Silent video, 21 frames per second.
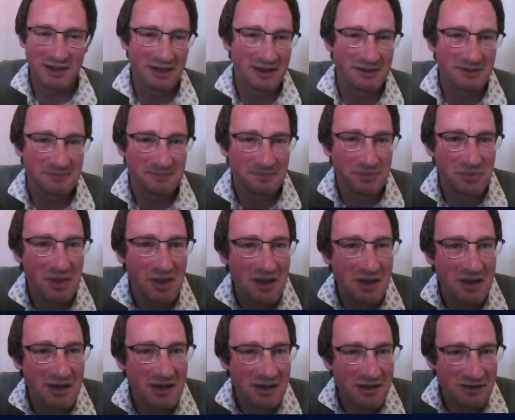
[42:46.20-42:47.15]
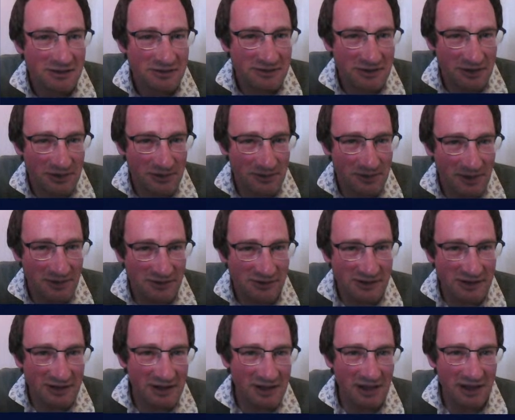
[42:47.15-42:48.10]
it. So I'm
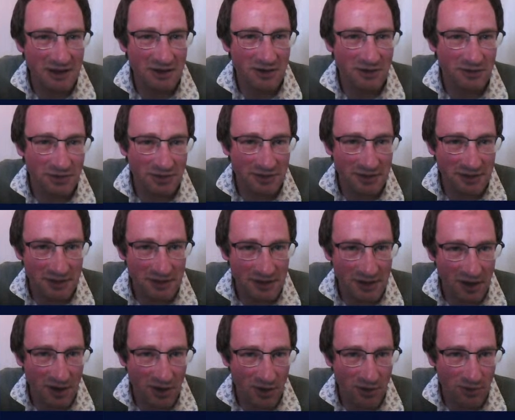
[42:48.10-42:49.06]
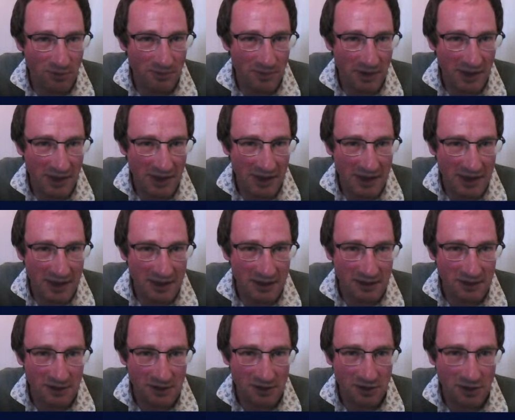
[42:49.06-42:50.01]
just going to click on home
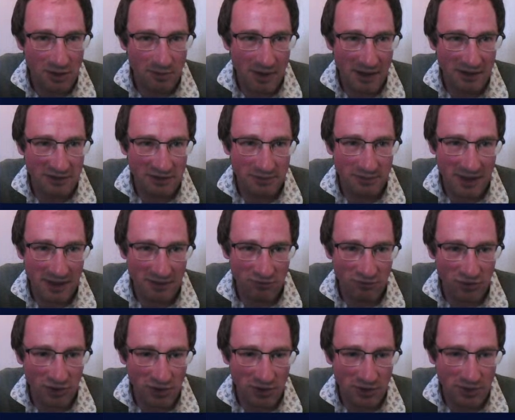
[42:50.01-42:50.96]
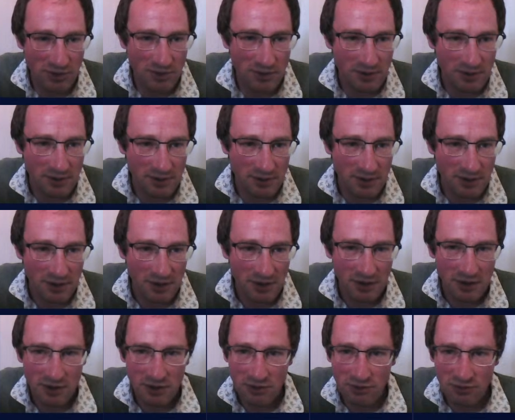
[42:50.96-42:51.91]
here, go back to the main view.
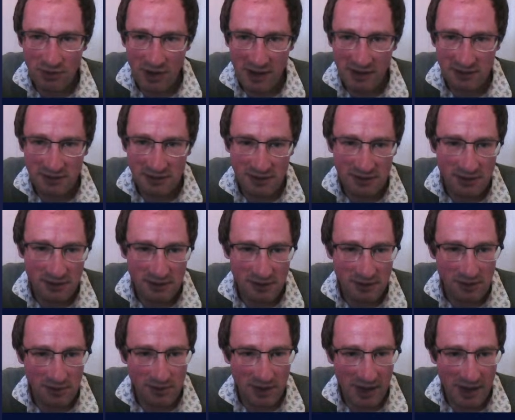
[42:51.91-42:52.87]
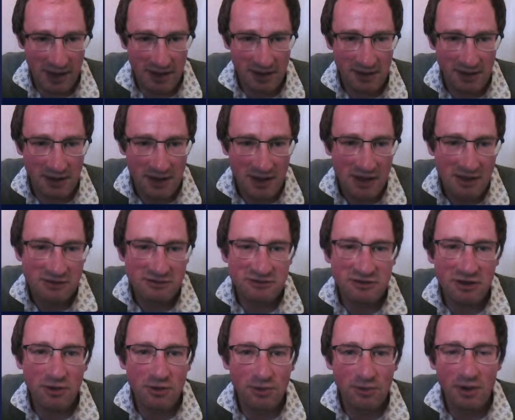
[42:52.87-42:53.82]
Great. Okay.
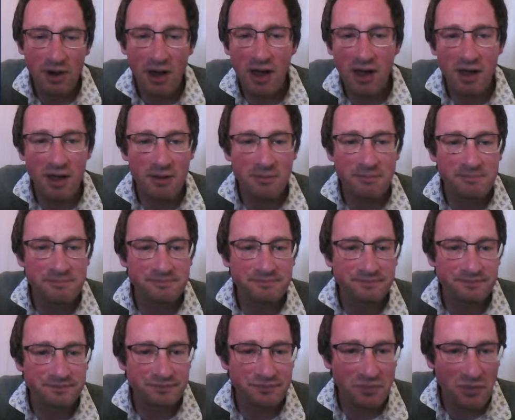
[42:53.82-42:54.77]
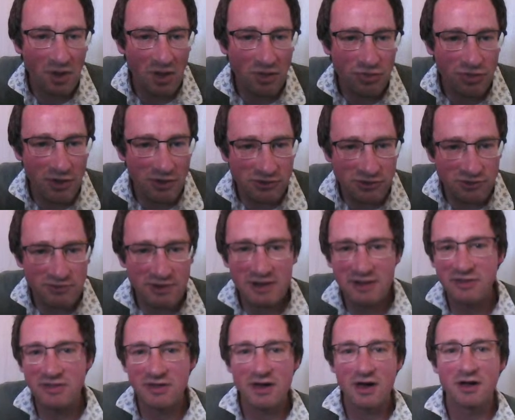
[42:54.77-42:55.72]
So those are
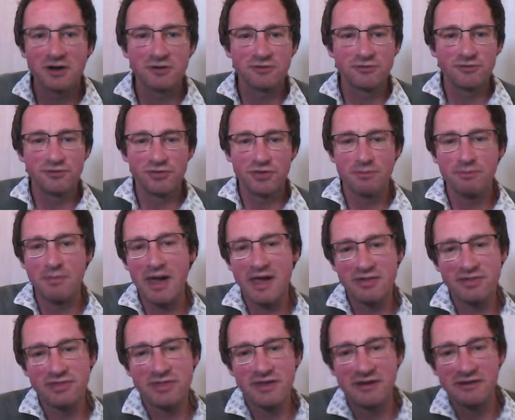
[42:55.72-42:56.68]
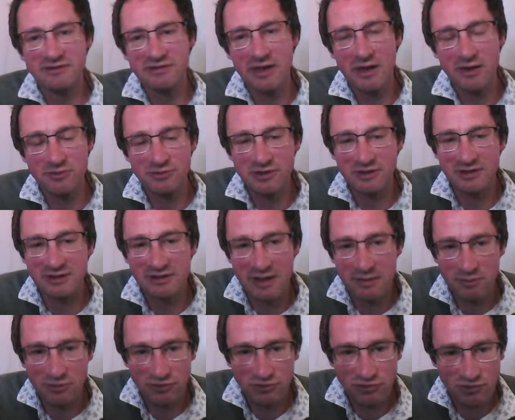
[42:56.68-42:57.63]
really the kind of the main things that I was going to
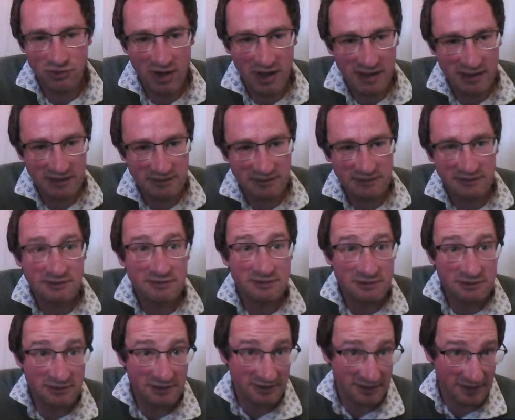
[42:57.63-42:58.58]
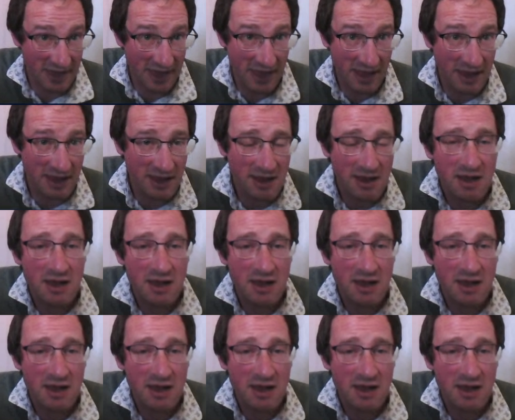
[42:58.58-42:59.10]
demonstrate today.